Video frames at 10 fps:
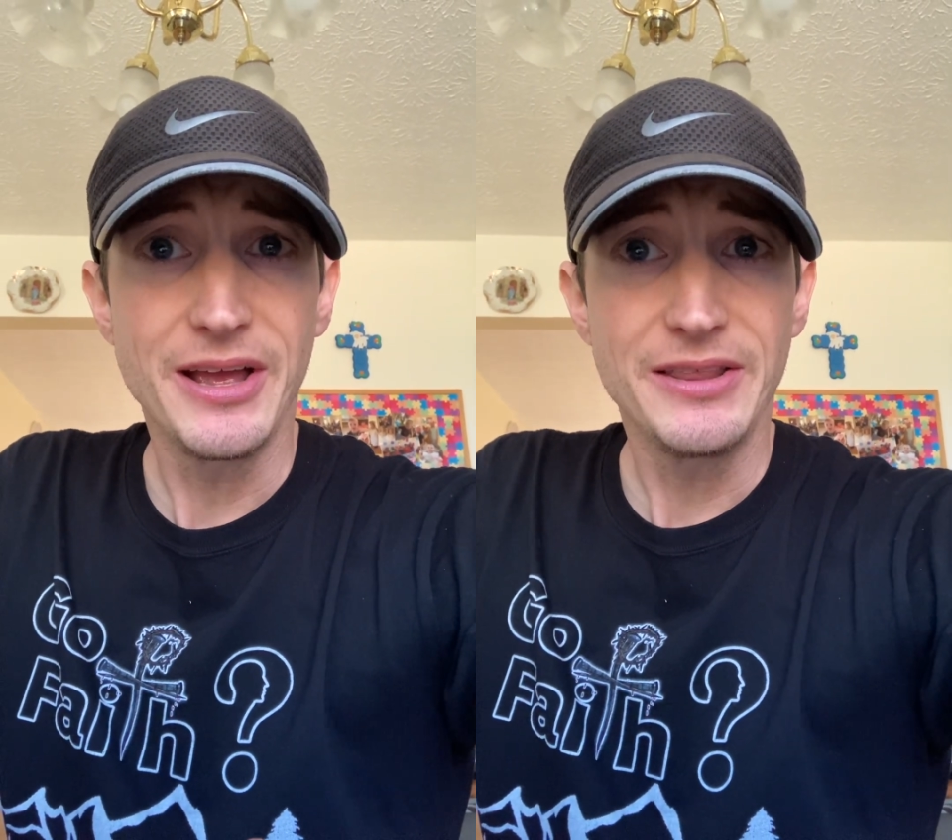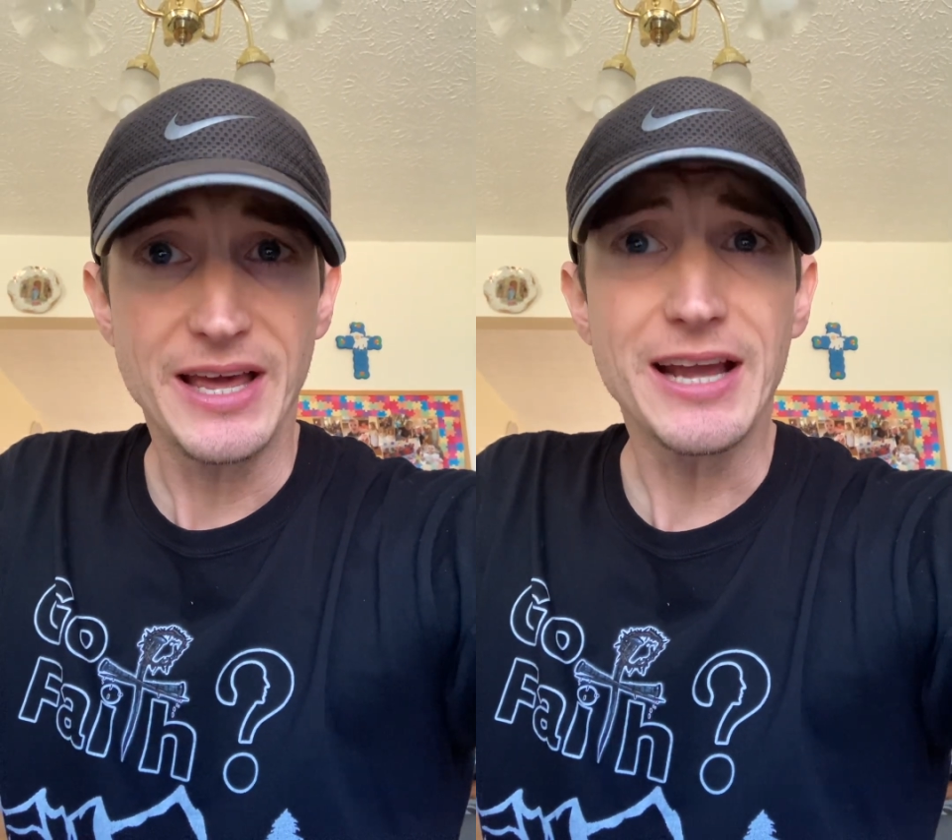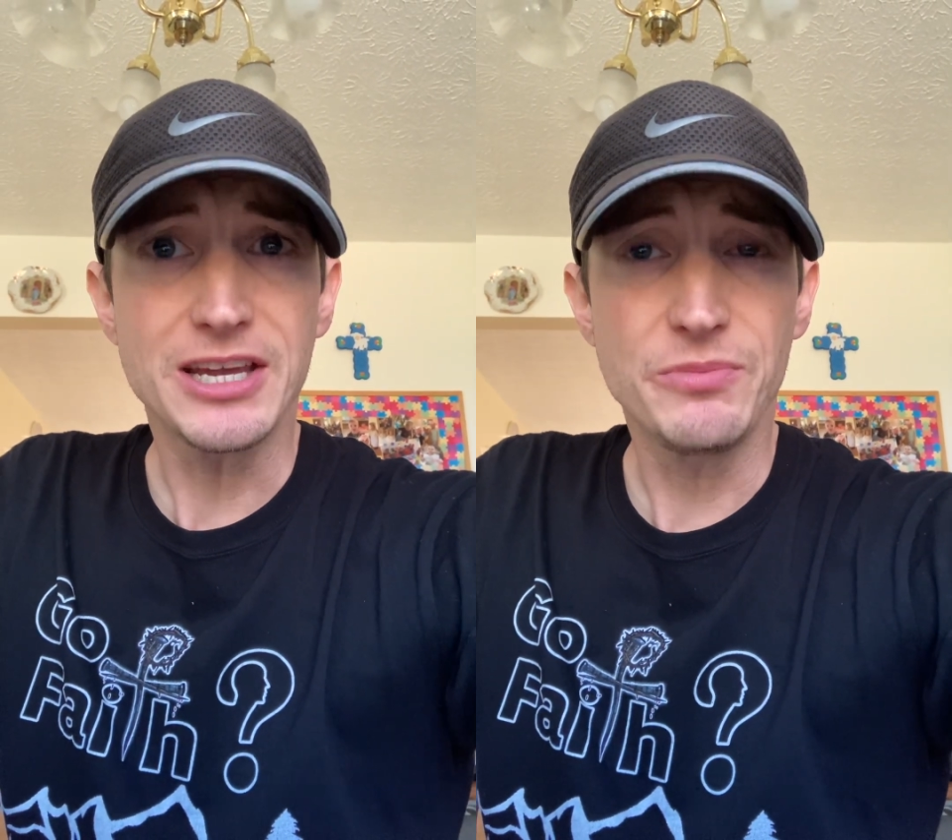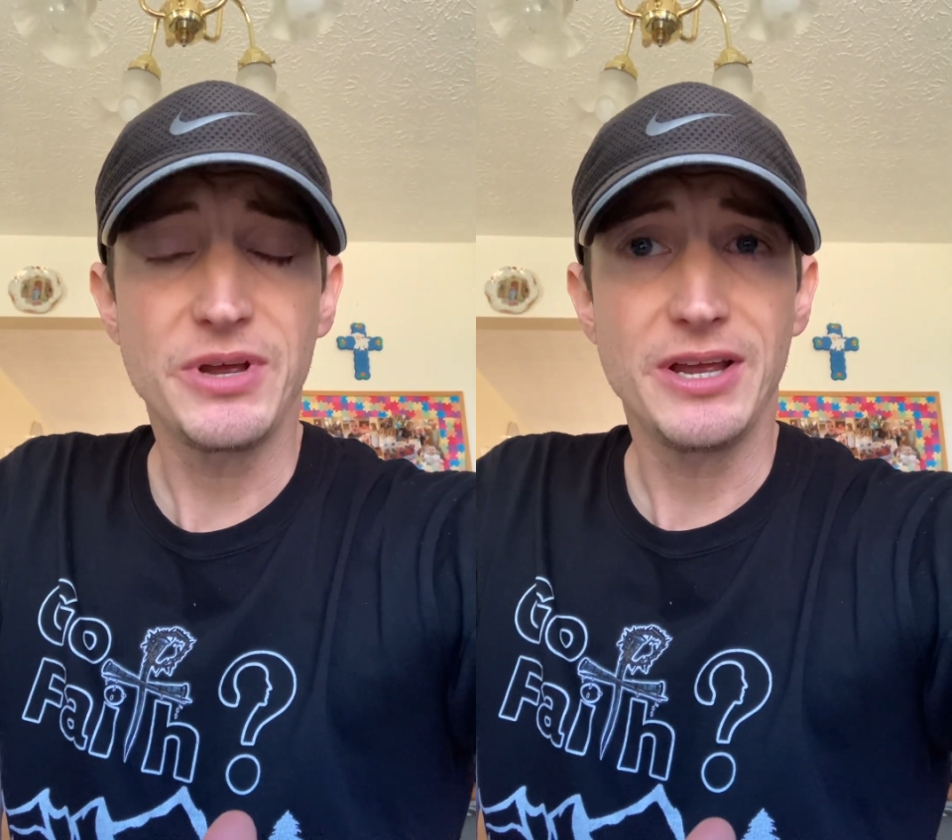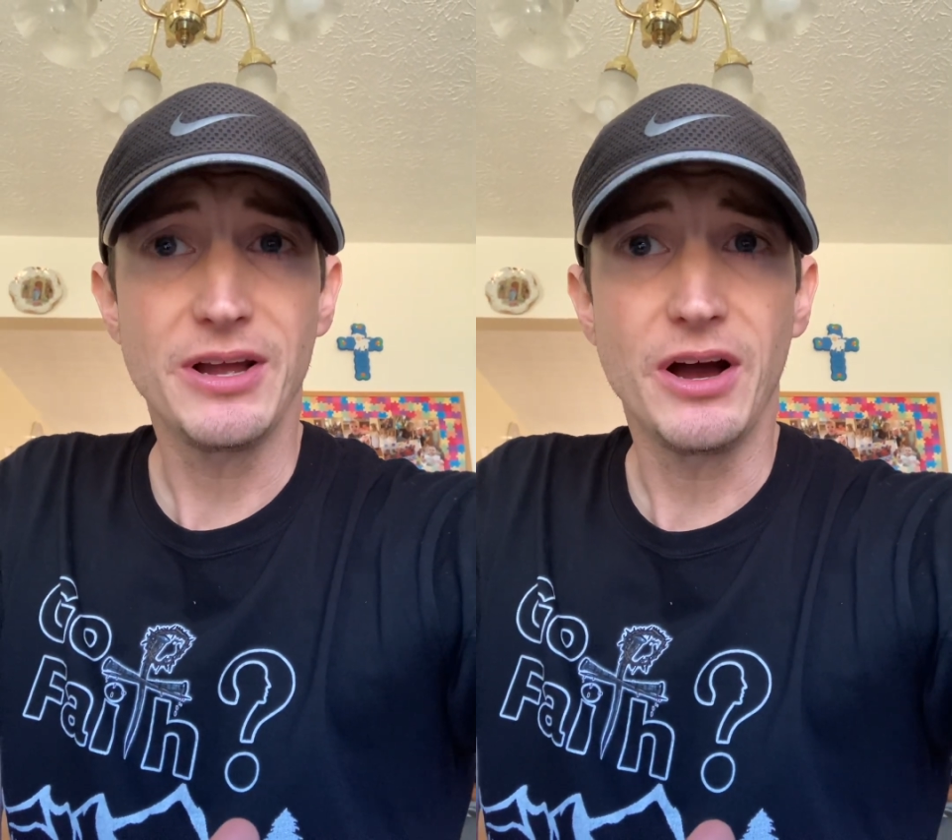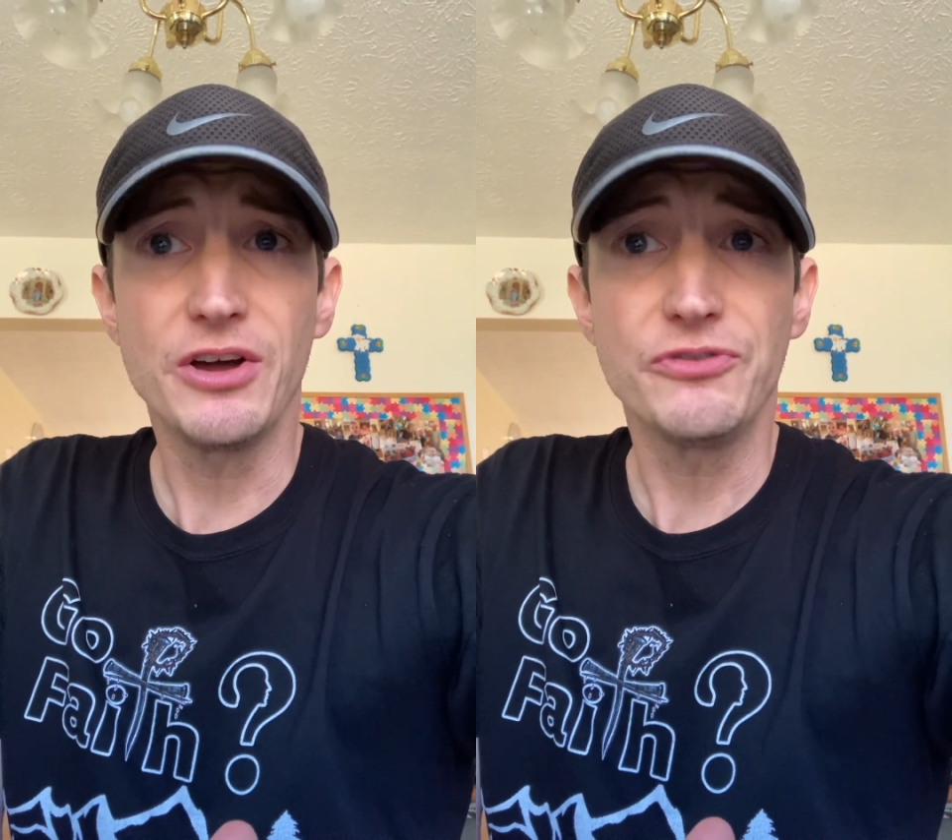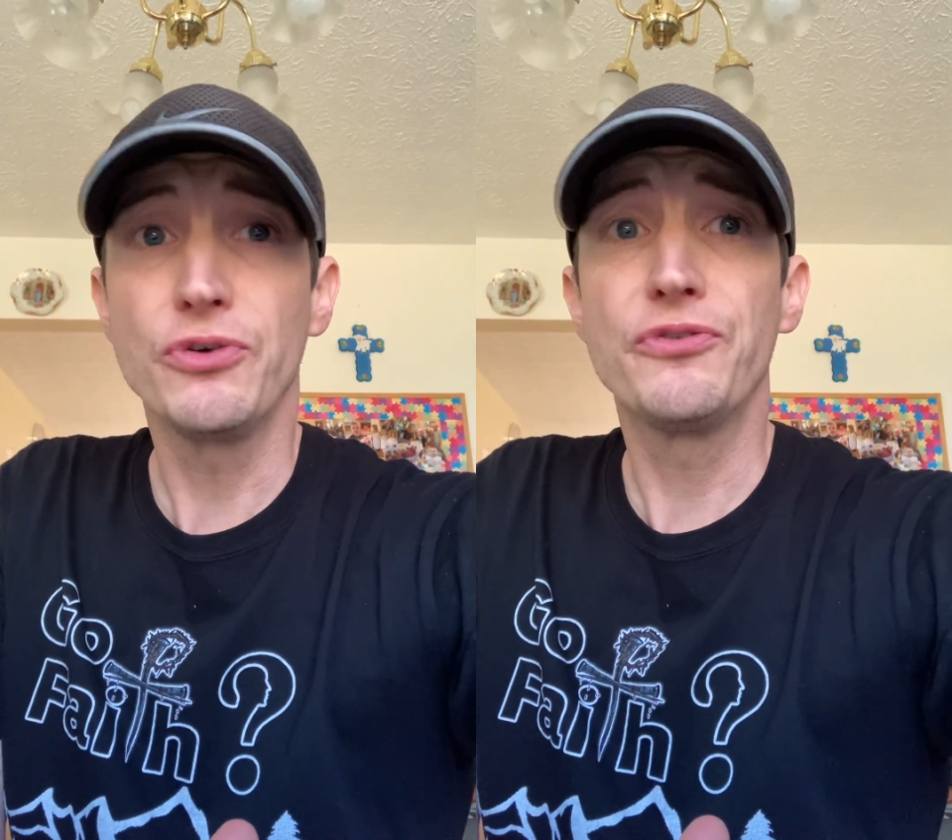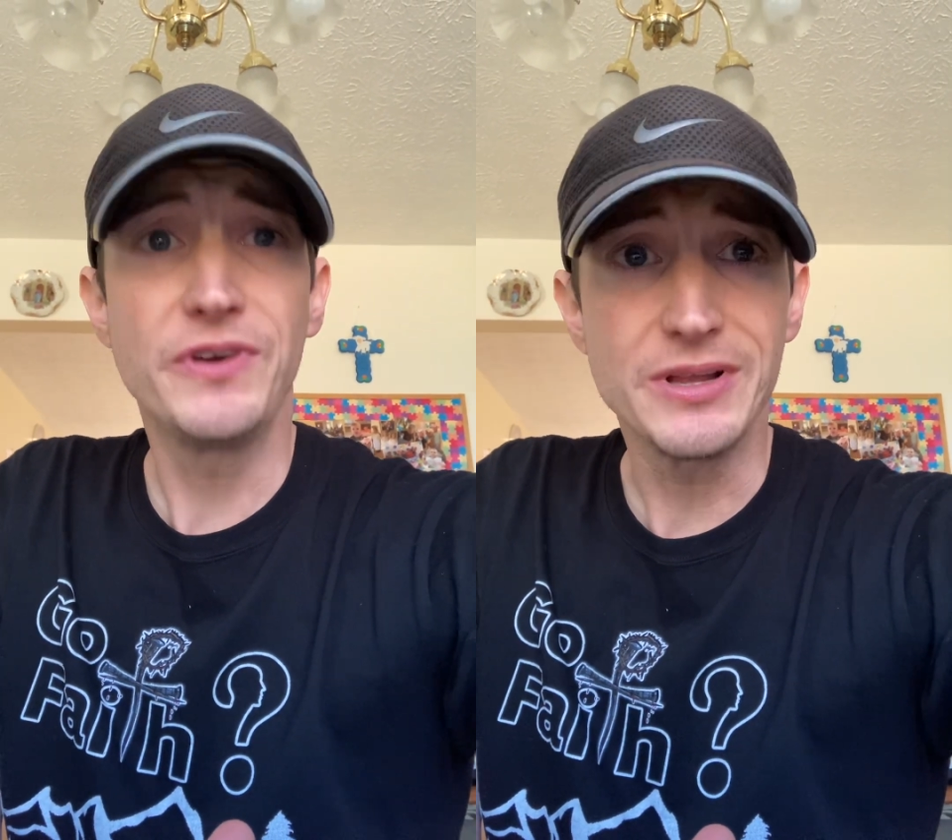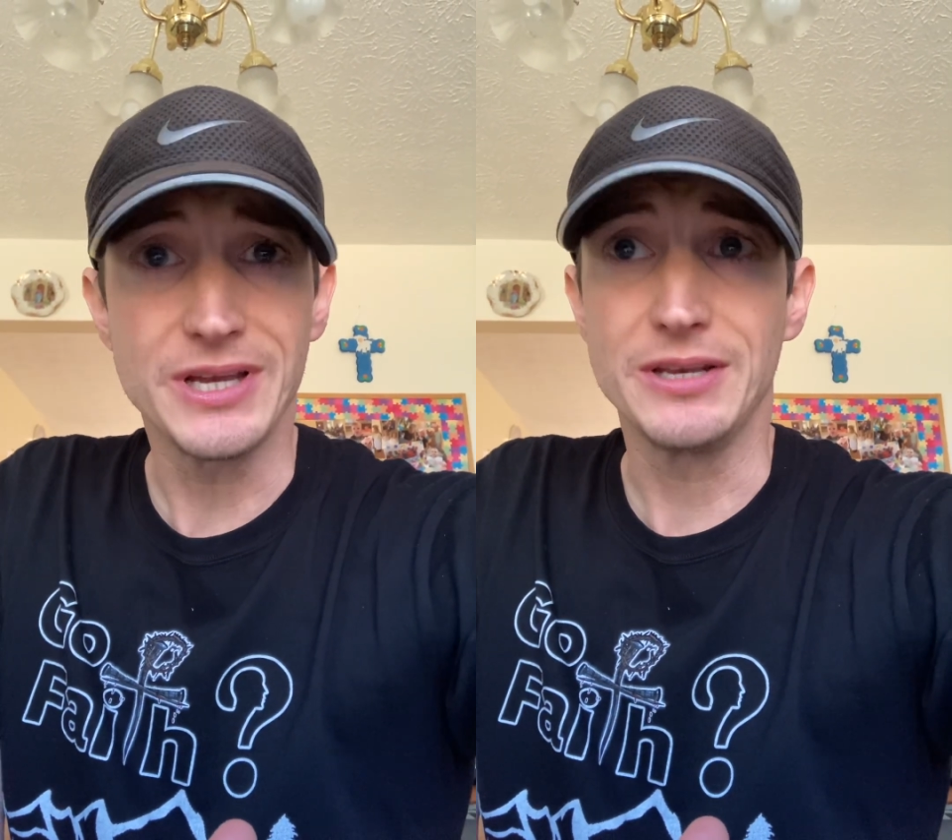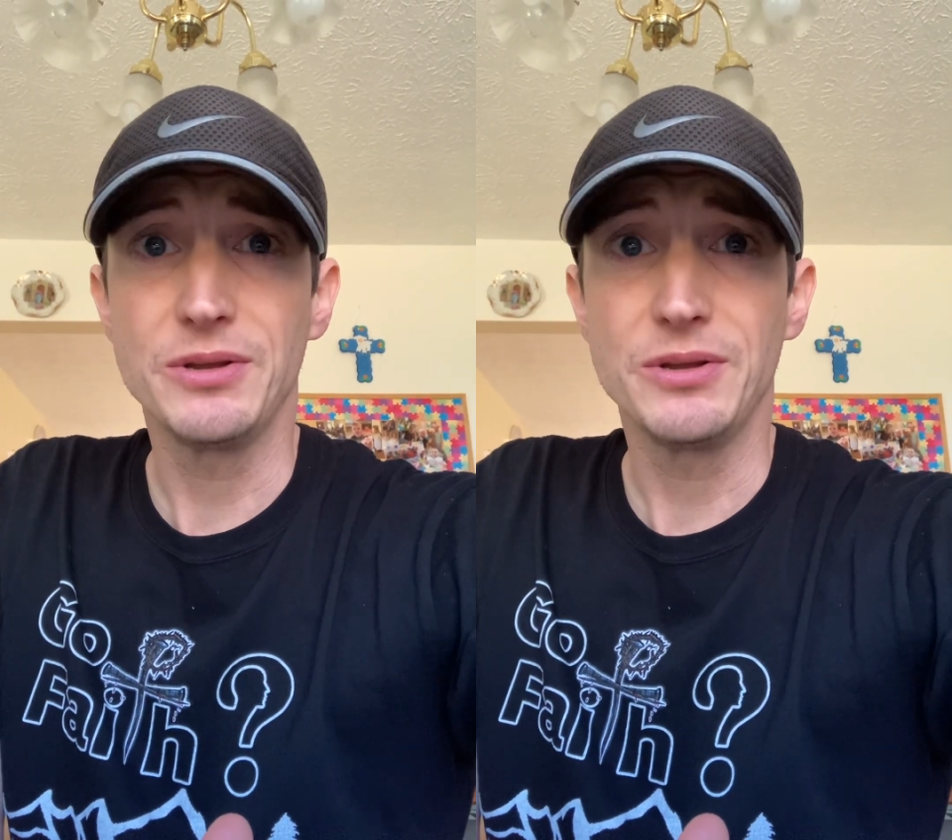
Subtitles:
that can be unfulfilling,